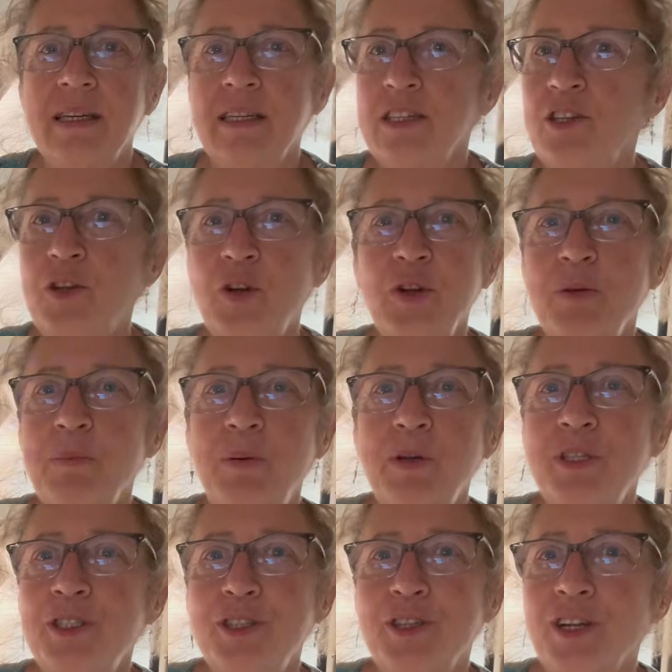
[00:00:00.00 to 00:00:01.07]
you couldn't
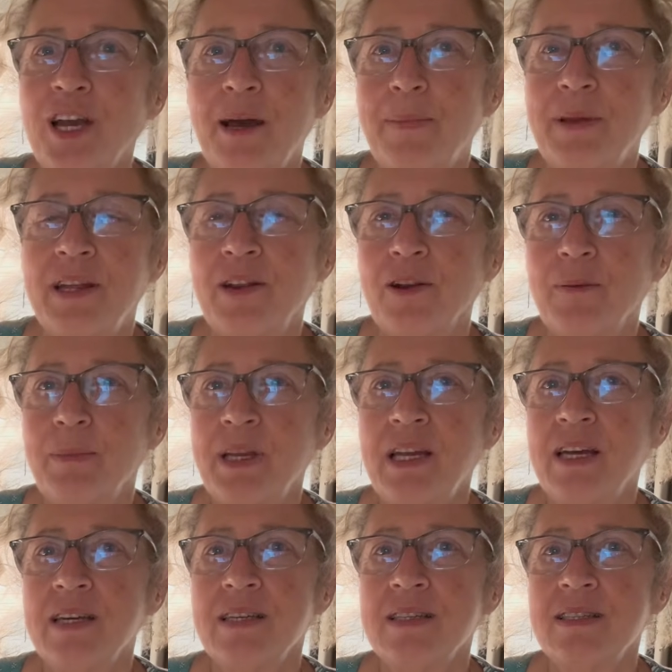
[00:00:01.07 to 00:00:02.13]
put your cup here
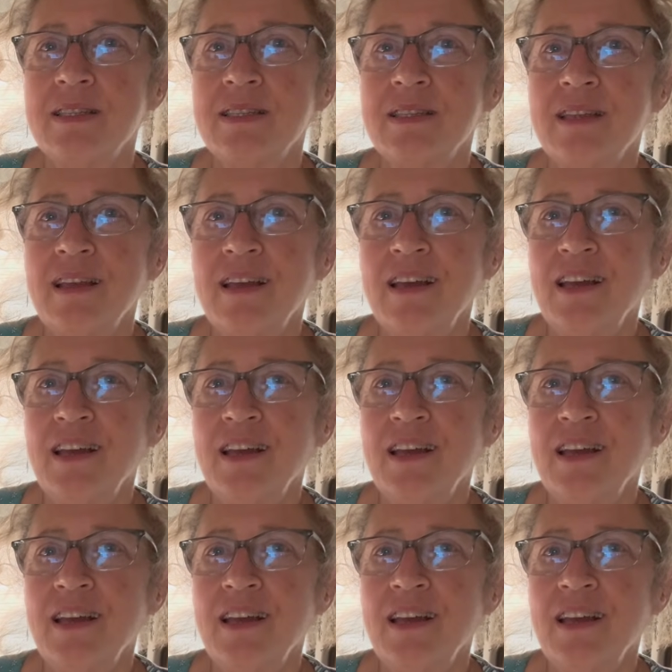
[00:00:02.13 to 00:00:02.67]
because